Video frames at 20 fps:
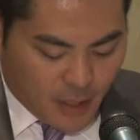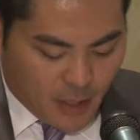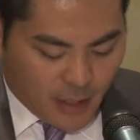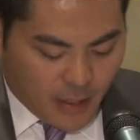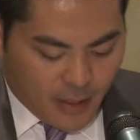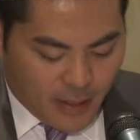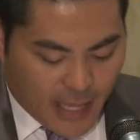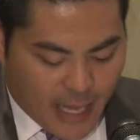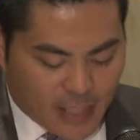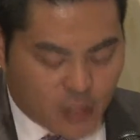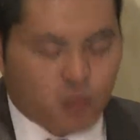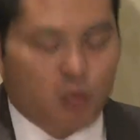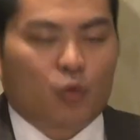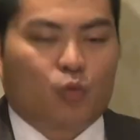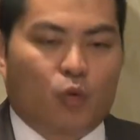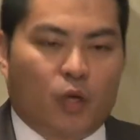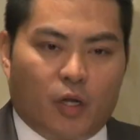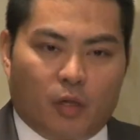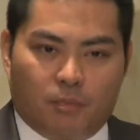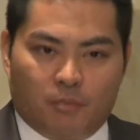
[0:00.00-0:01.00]
that's what
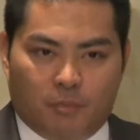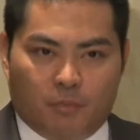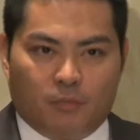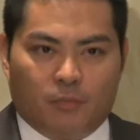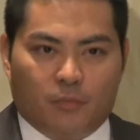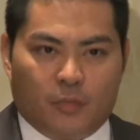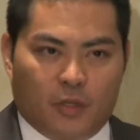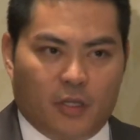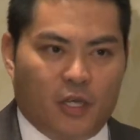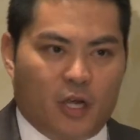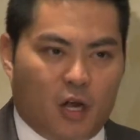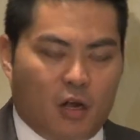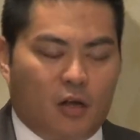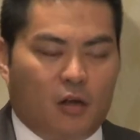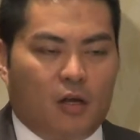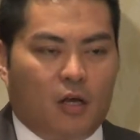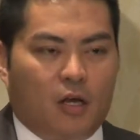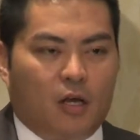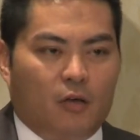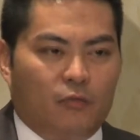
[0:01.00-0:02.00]

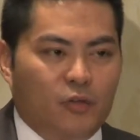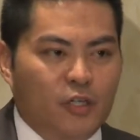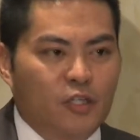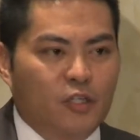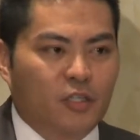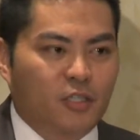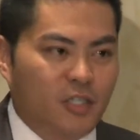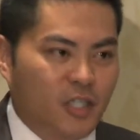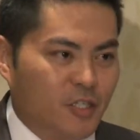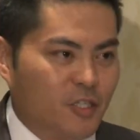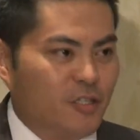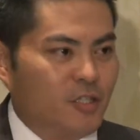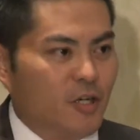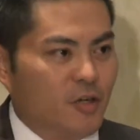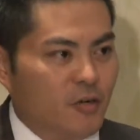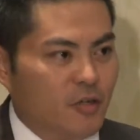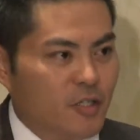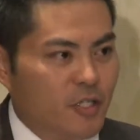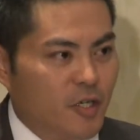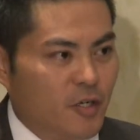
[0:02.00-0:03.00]
the Regional Extension
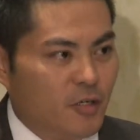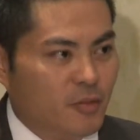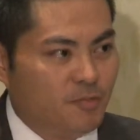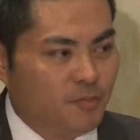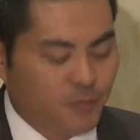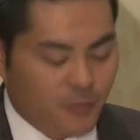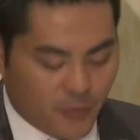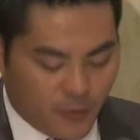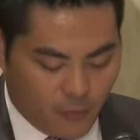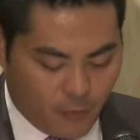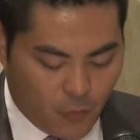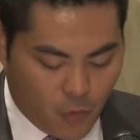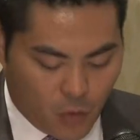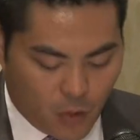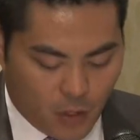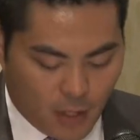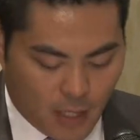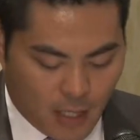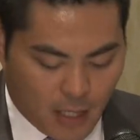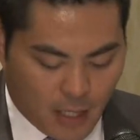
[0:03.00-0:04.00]
Center is here
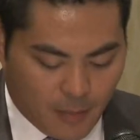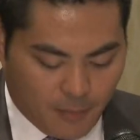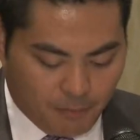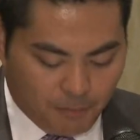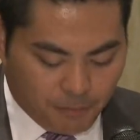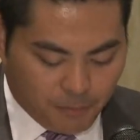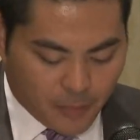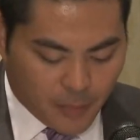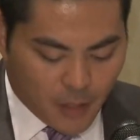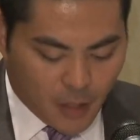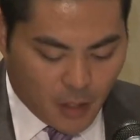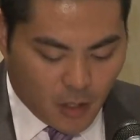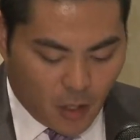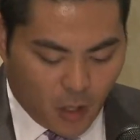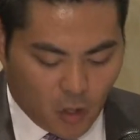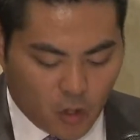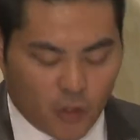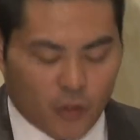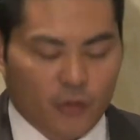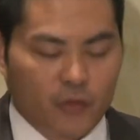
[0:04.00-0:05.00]
for.
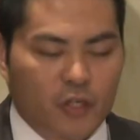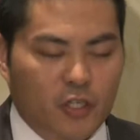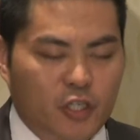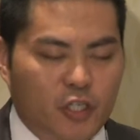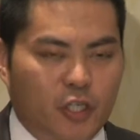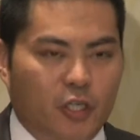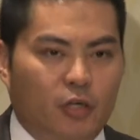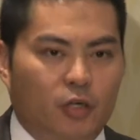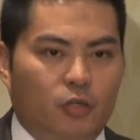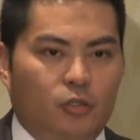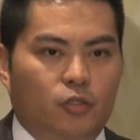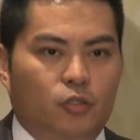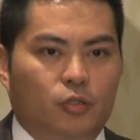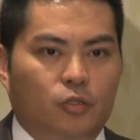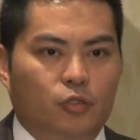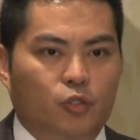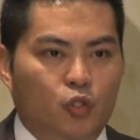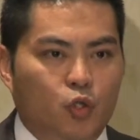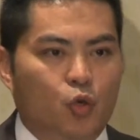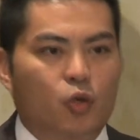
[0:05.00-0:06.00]
Earlier this year,
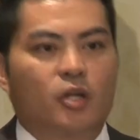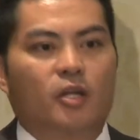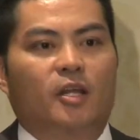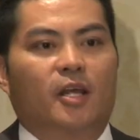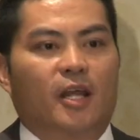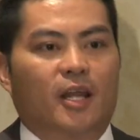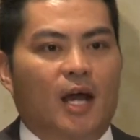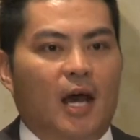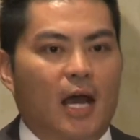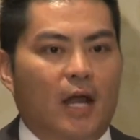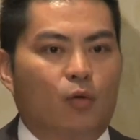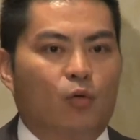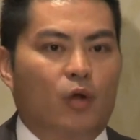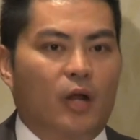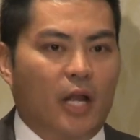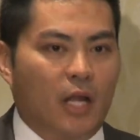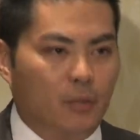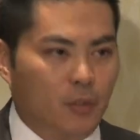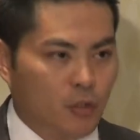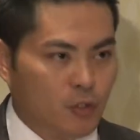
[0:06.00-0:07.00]
Jordan and I were
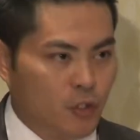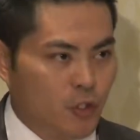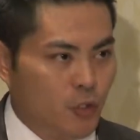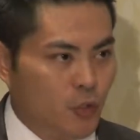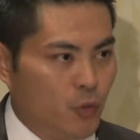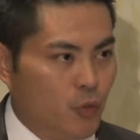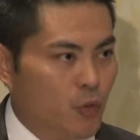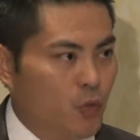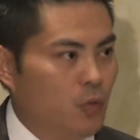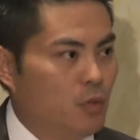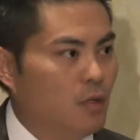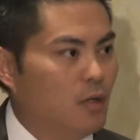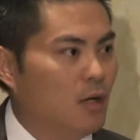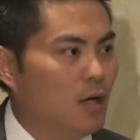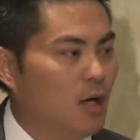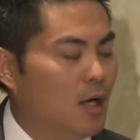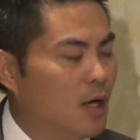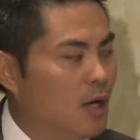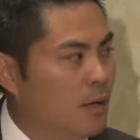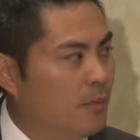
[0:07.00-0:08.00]
able to
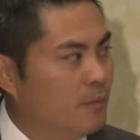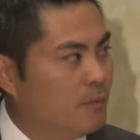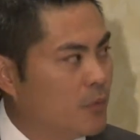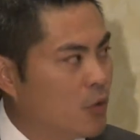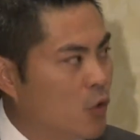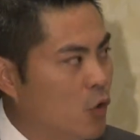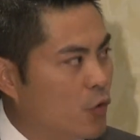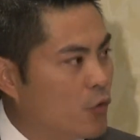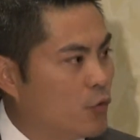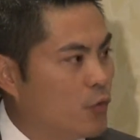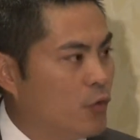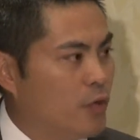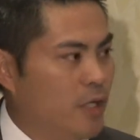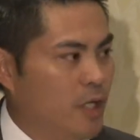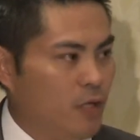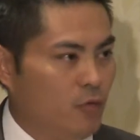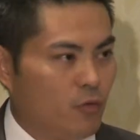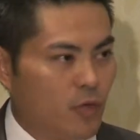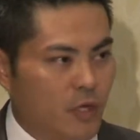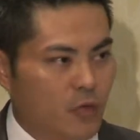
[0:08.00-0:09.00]
go through
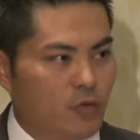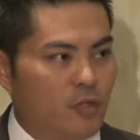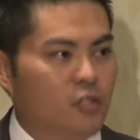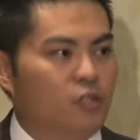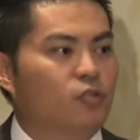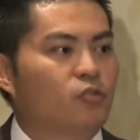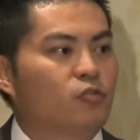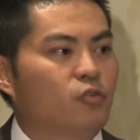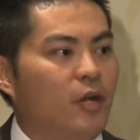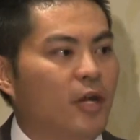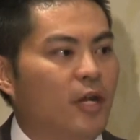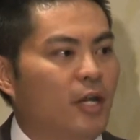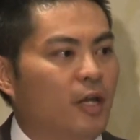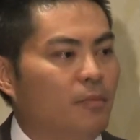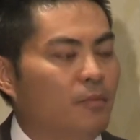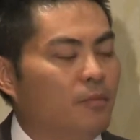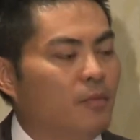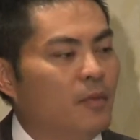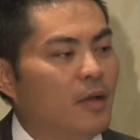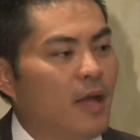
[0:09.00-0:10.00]
the rigorous training
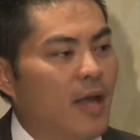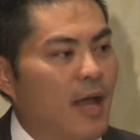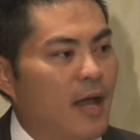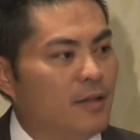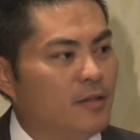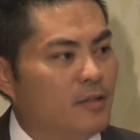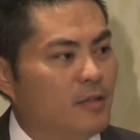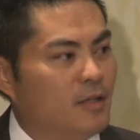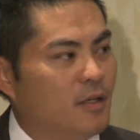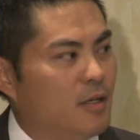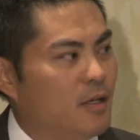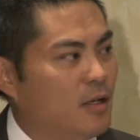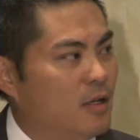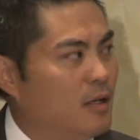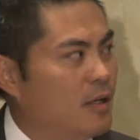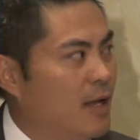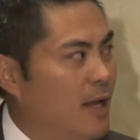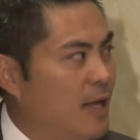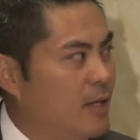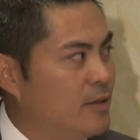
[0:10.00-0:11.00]
at the
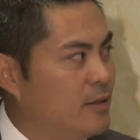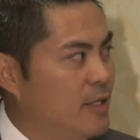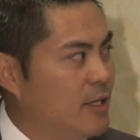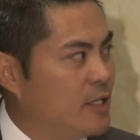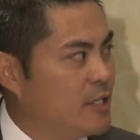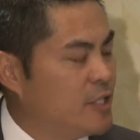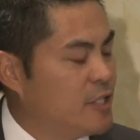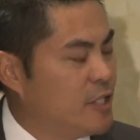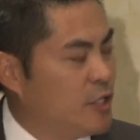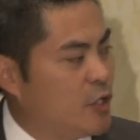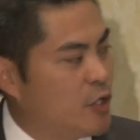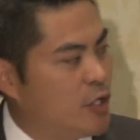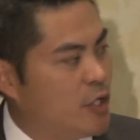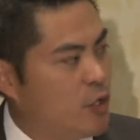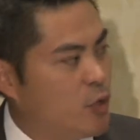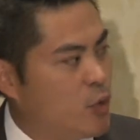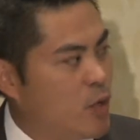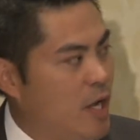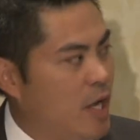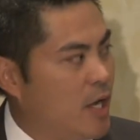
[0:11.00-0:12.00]

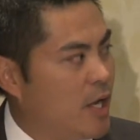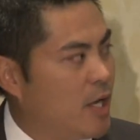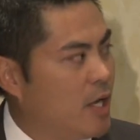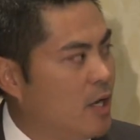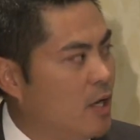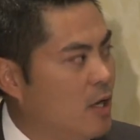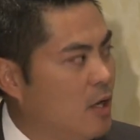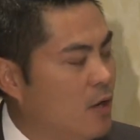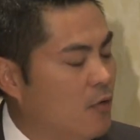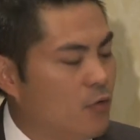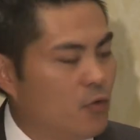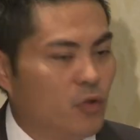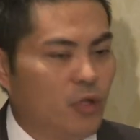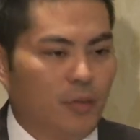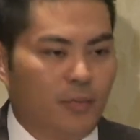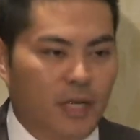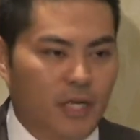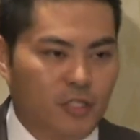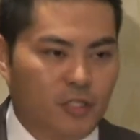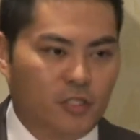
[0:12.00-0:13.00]
NCQA for their
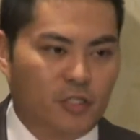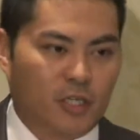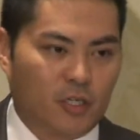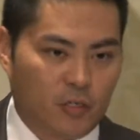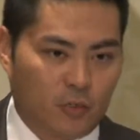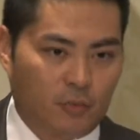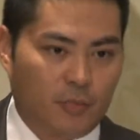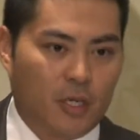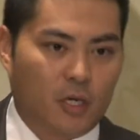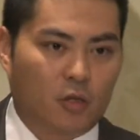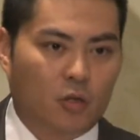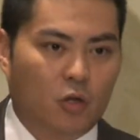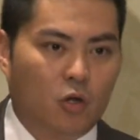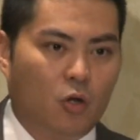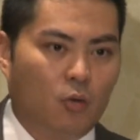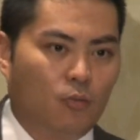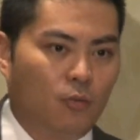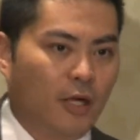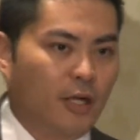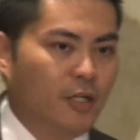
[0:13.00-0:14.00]
patient-centered medical
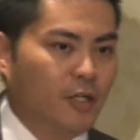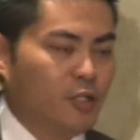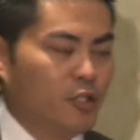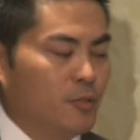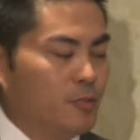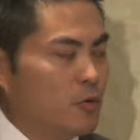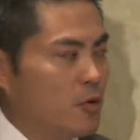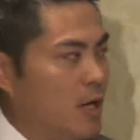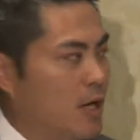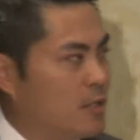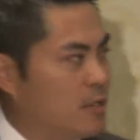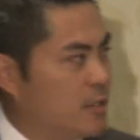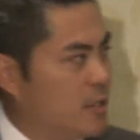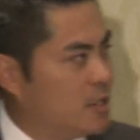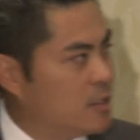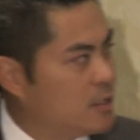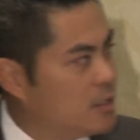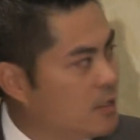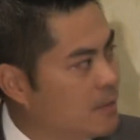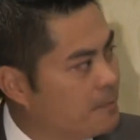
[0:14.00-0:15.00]
home recognition
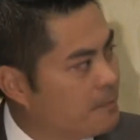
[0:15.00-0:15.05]
process.